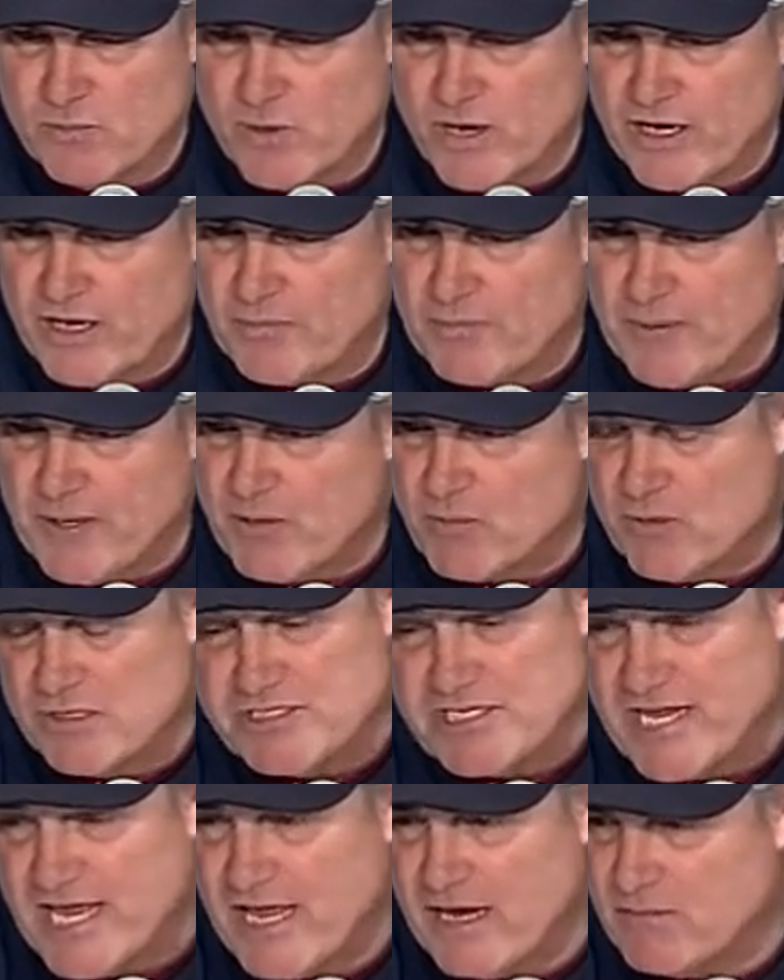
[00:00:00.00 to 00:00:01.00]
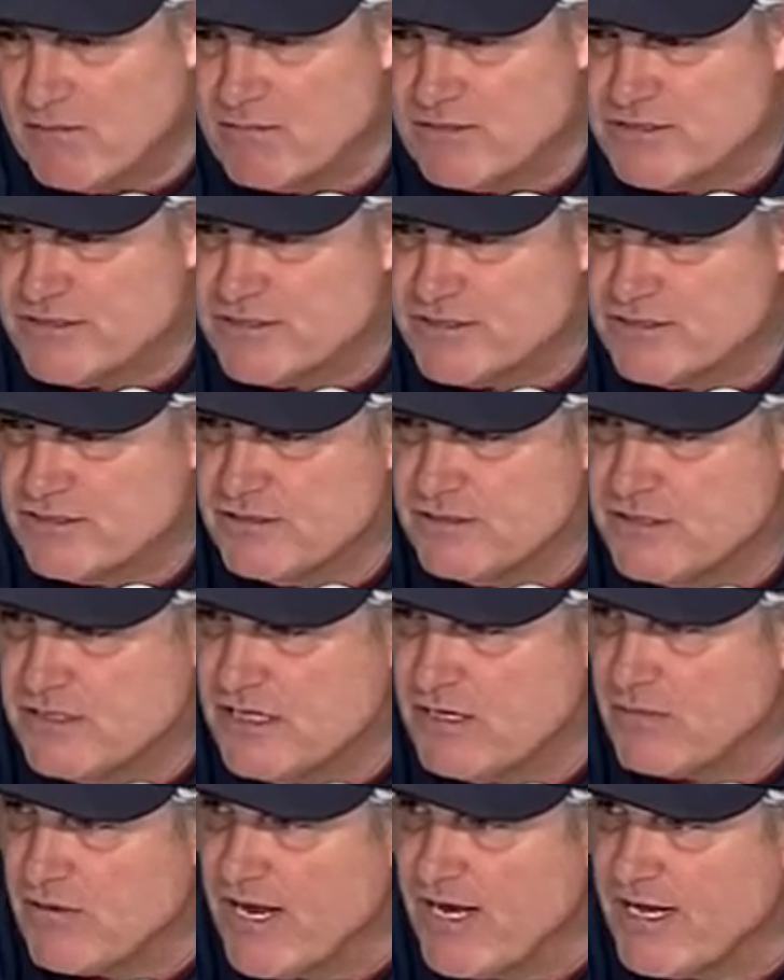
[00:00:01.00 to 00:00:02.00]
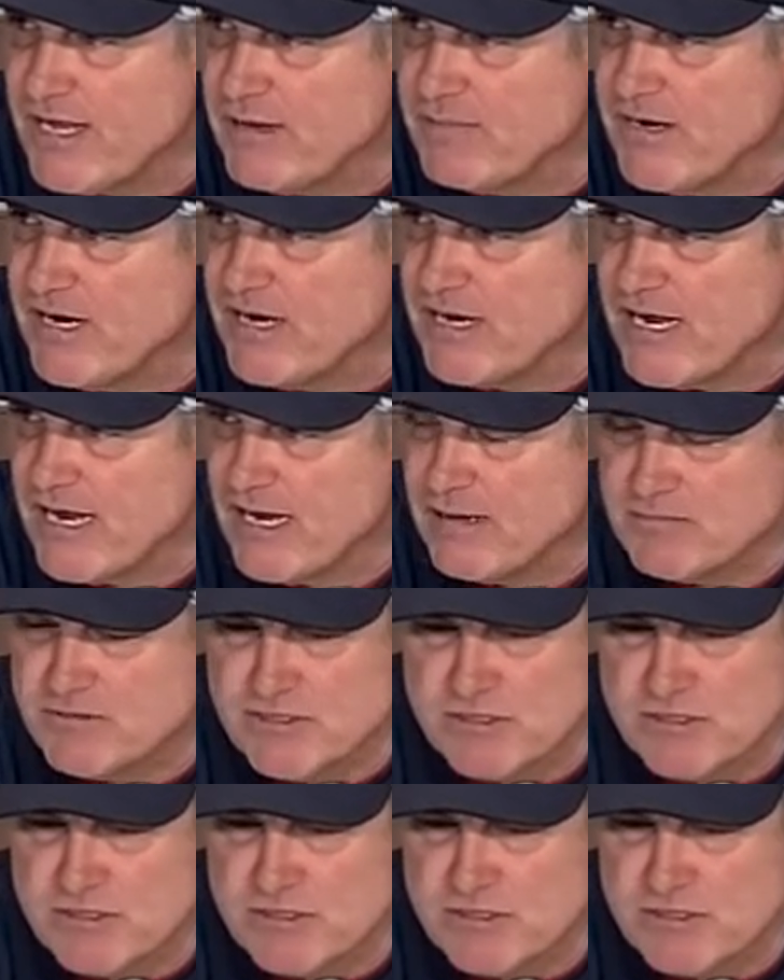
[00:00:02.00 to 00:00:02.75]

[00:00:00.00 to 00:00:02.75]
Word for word: when it appeared once again, it was clear we had to get him out of the game.